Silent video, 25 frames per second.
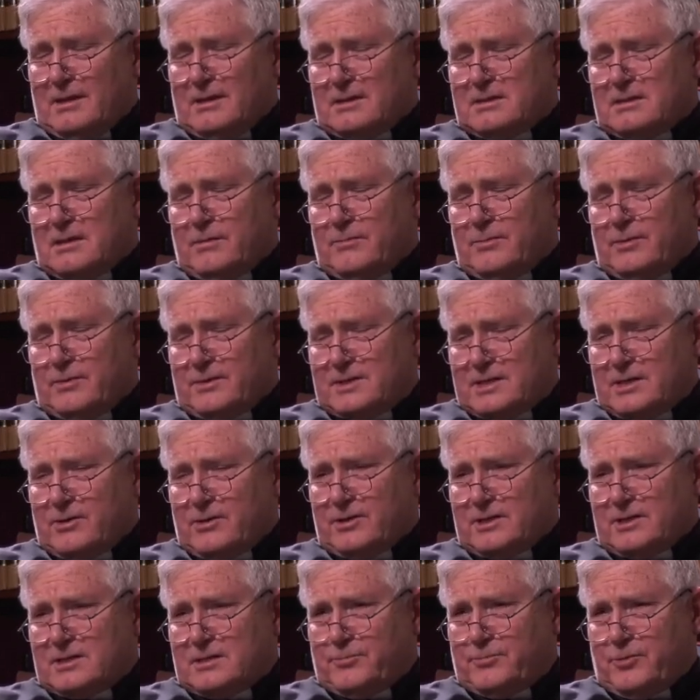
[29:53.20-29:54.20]
someone with
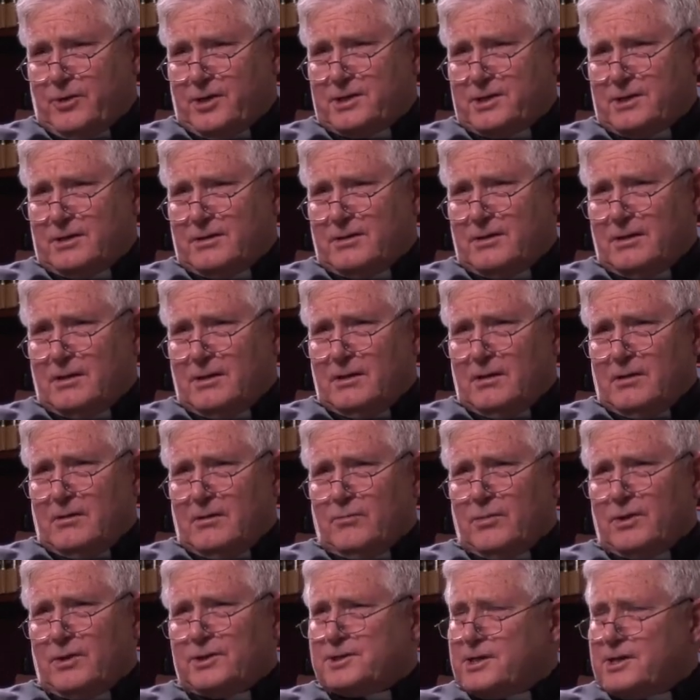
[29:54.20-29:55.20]
serious depression,
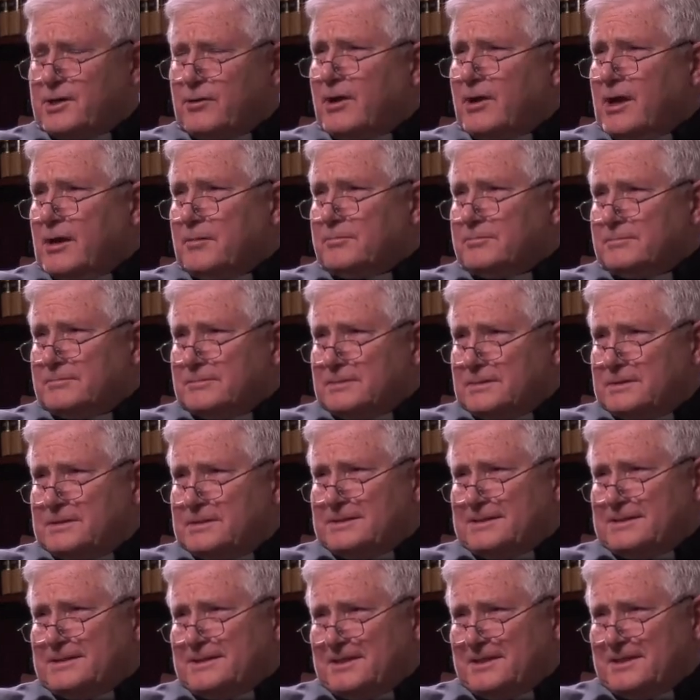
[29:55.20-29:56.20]
well, cheer up.
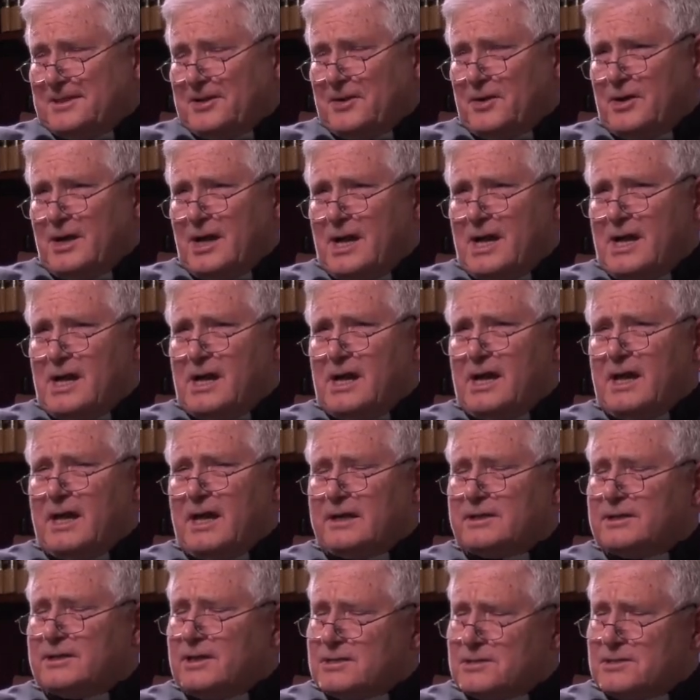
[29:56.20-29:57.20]
You know,
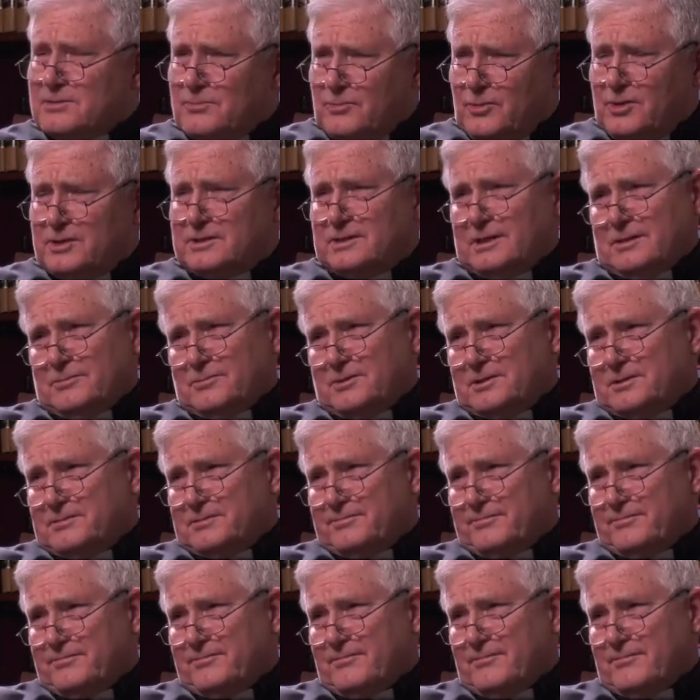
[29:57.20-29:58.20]
it doesn't work that way,
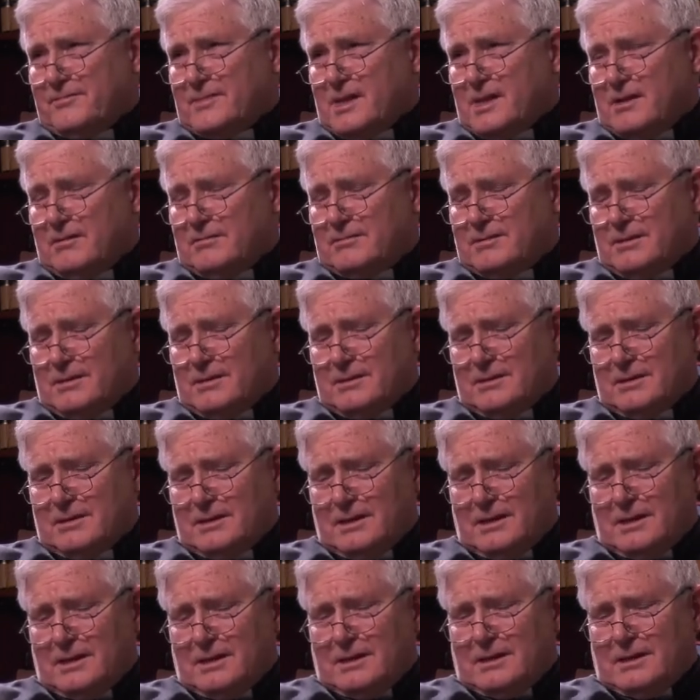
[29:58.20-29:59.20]
okay?
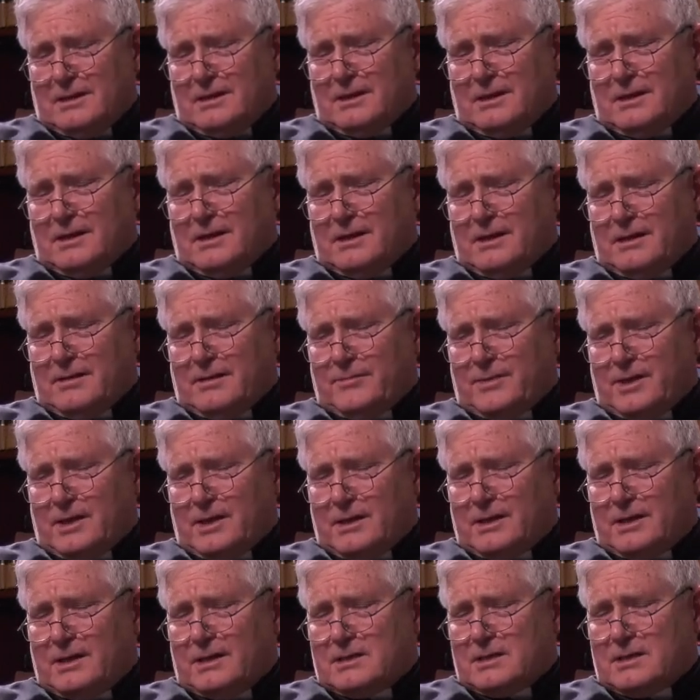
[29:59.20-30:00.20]

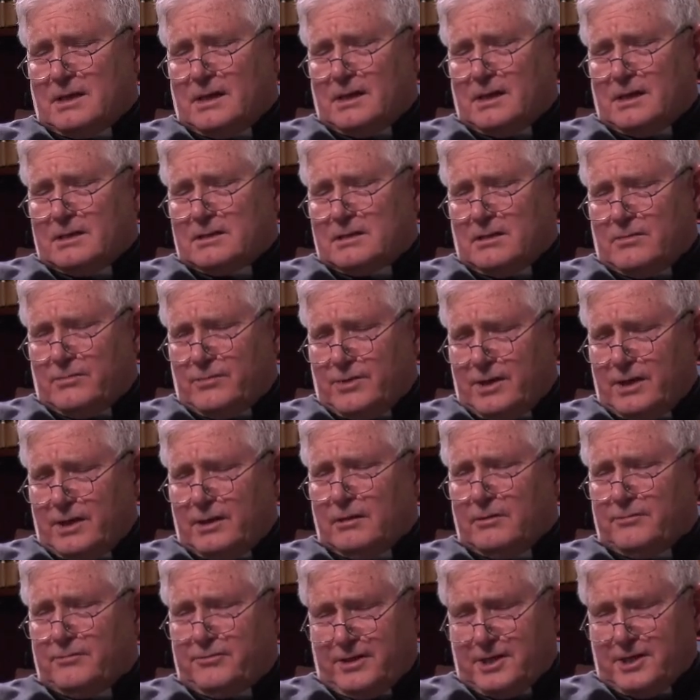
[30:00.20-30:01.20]
It is a
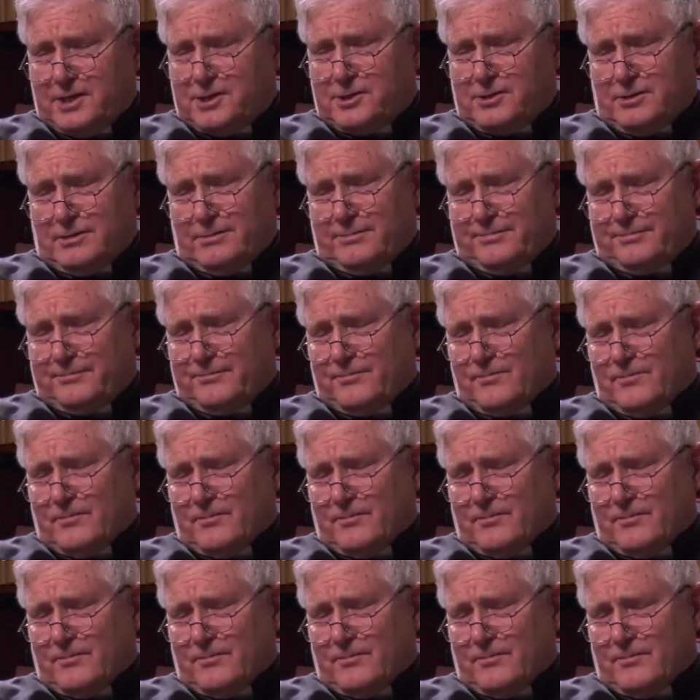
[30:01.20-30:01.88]
real affliction